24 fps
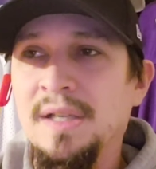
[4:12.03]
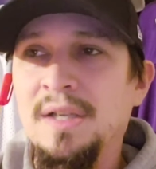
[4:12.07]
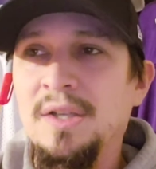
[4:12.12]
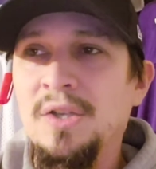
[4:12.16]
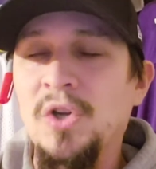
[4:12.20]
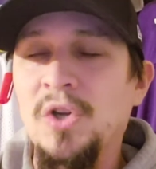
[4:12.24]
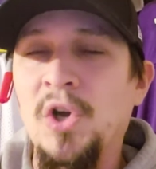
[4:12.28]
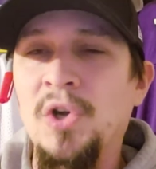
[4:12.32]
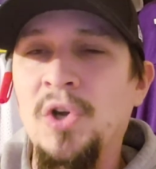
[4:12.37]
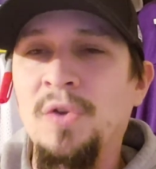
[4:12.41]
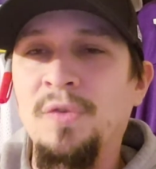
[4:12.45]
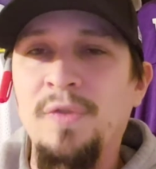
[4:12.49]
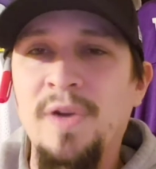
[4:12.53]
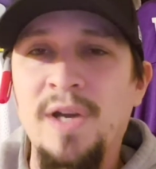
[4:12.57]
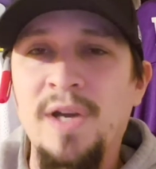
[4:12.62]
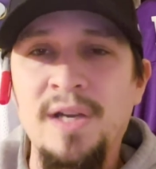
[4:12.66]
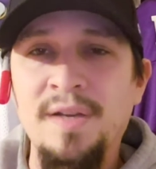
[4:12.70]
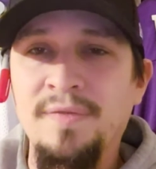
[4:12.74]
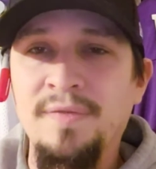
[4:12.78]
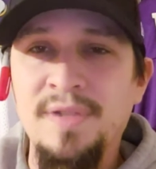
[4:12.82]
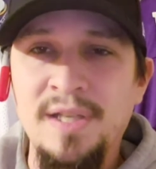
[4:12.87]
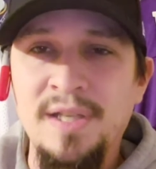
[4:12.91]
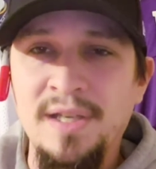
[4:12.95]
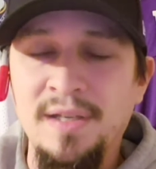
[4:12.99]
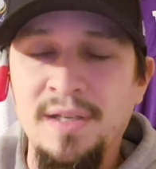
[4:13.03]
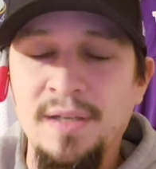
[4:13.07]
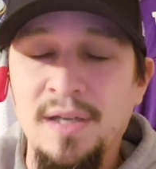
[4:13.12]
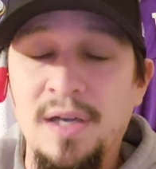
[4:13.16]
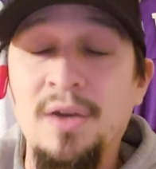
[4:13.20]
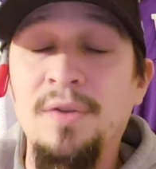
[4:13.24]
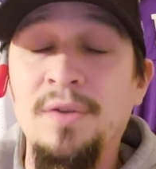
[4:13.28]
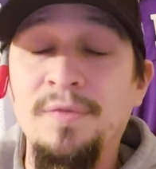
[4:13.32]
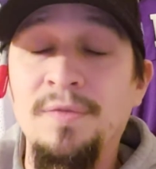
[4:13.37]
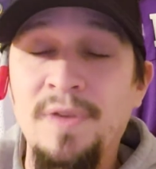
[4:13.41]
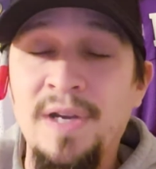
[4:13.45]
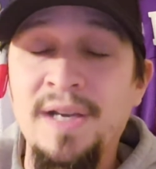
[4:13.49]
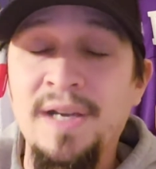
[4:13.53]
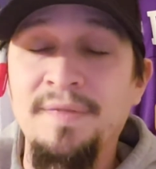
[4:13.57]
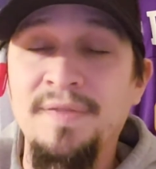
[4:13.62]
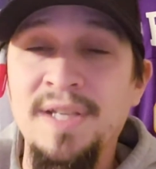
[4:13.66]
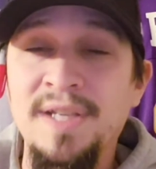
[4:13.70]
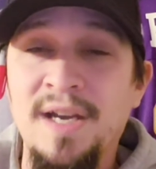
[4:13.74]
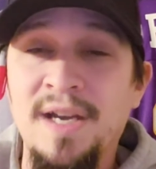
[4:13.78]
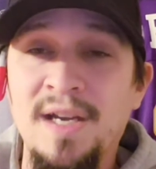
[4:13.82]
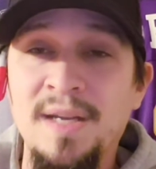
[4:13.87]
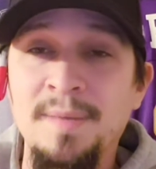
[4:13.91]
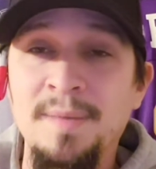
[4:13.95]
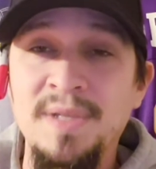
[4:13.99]
all five
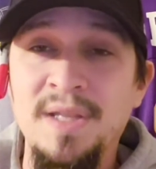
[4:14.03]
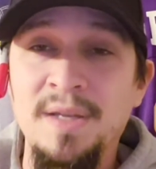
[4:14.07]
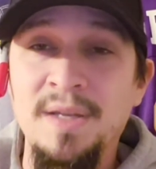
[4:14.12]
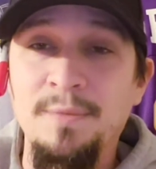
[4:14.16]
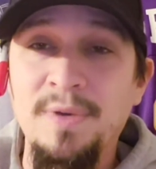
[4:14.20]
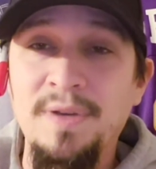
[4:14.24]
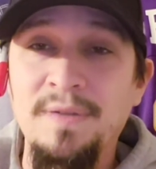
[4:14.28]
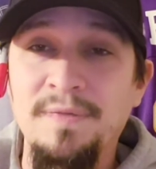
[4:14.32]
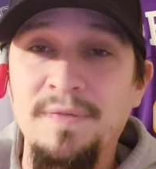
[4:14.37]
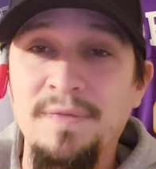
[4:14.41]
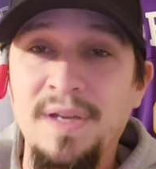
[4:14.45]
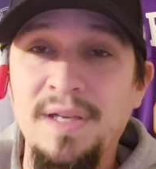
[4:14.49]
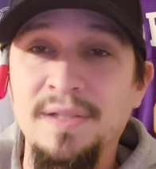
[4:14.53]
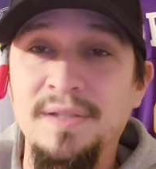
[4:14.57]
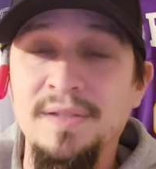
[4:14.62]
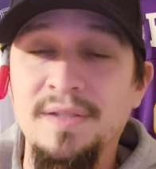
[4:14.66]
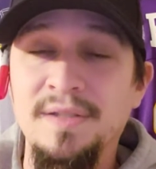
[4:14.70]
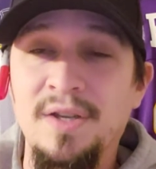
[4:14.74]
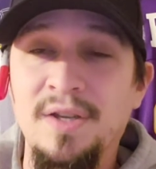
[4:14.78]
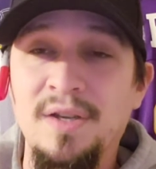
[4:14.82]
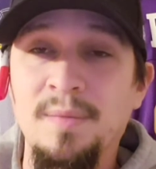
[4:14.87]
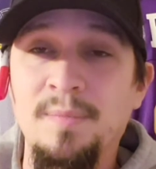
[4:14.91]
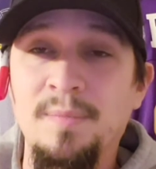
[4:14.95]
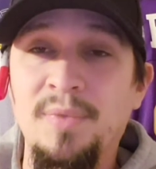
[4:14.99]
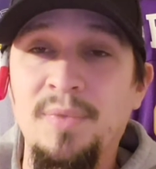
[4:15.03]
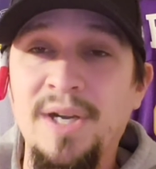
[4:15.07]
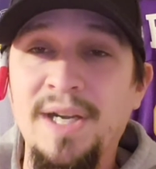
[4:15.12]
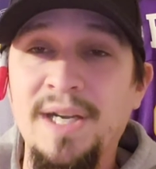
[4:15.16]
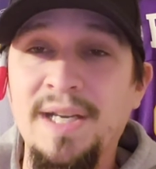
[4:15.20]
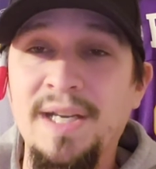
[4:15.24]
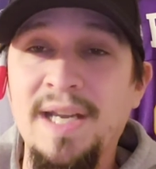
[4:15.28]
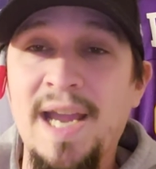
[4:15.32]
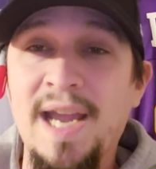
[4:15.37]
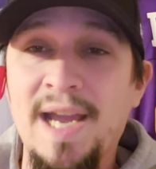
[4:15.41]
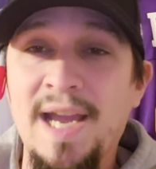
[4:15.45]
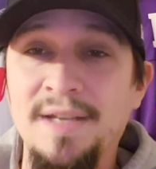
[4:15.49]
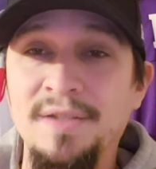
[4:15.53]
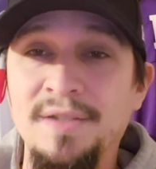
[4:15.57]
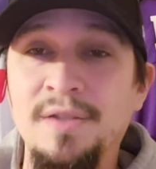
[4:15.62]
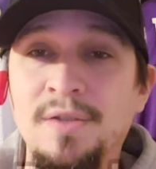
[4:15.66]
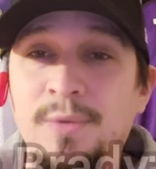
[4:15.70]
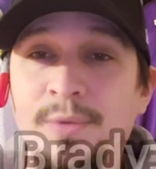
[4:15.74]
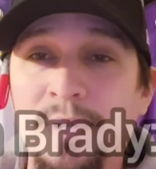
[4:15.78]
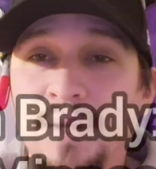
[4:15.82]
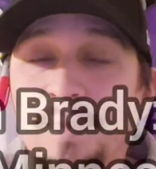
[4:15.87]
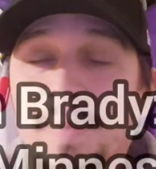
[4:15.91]
times that we faced Tom Brady as a New England